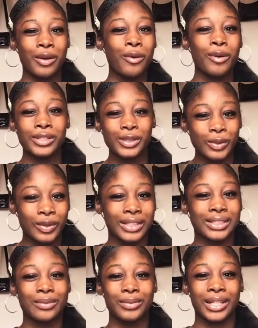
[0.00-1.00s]
horror story
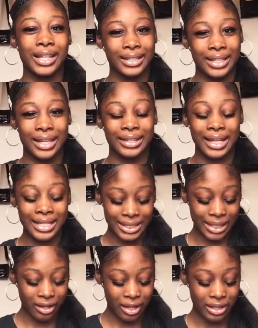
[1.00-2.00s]
something like that that's
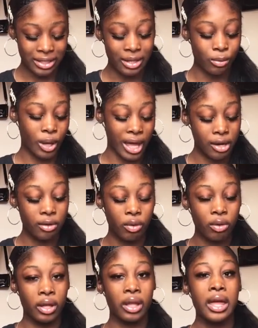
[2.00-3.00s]
in the same
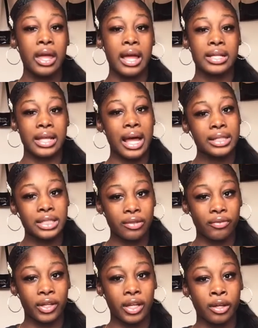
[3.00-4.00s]
category as a hygiene
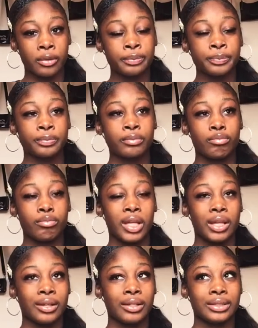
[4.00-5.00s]
video
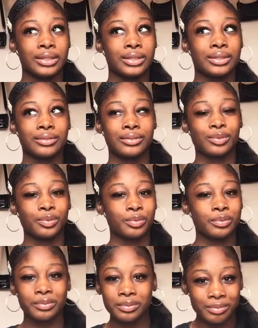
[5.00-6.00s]
because
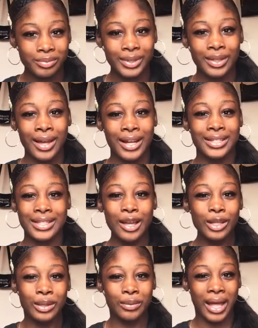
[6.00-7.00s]
you gotta tell
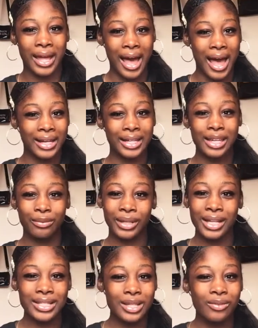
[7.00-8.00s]
them like how to keep their
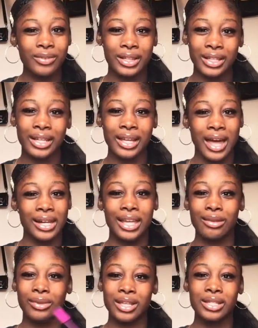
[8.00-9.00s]
stuff clean, how to
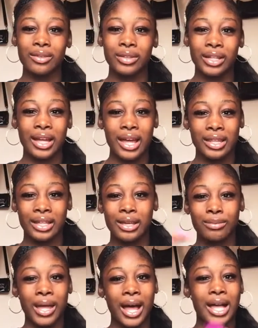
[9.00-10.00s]
keep their stuff together, keep
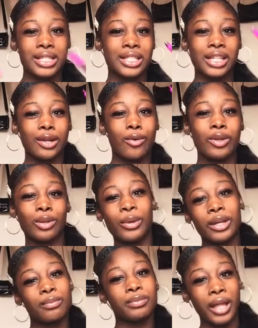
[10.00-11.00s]
the hygiene all the way
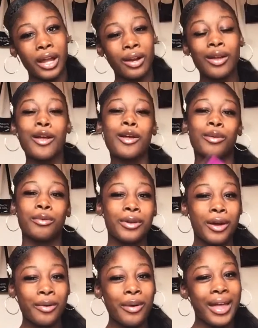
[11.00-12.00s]
up there, you
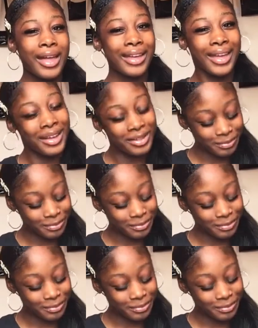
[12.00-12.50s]
know. And yeah.